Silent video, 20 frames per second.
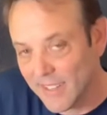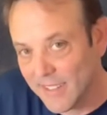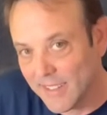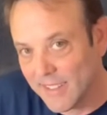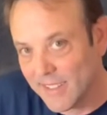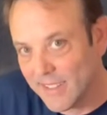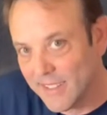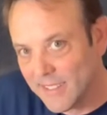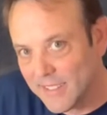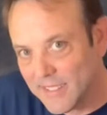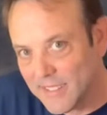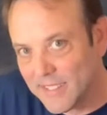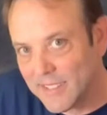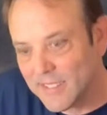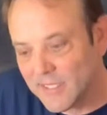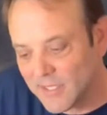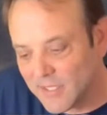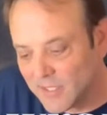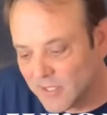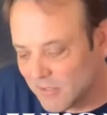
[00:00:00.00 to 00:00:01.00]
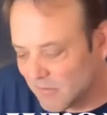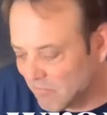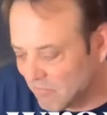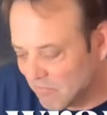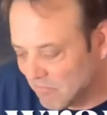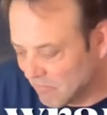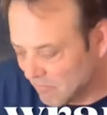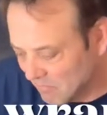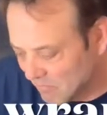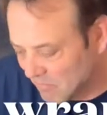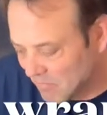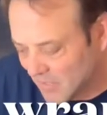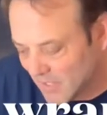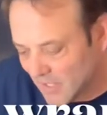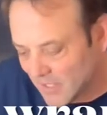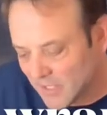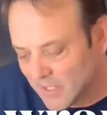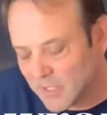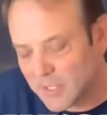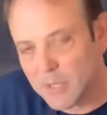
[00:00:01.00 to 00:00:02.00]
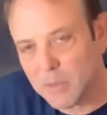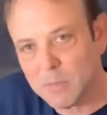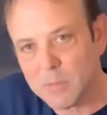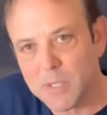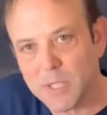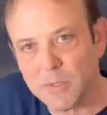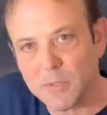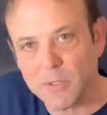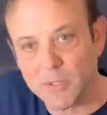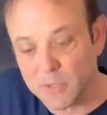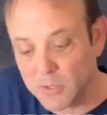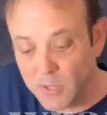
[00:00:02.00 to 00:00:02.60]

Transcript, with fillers: This is this is something different.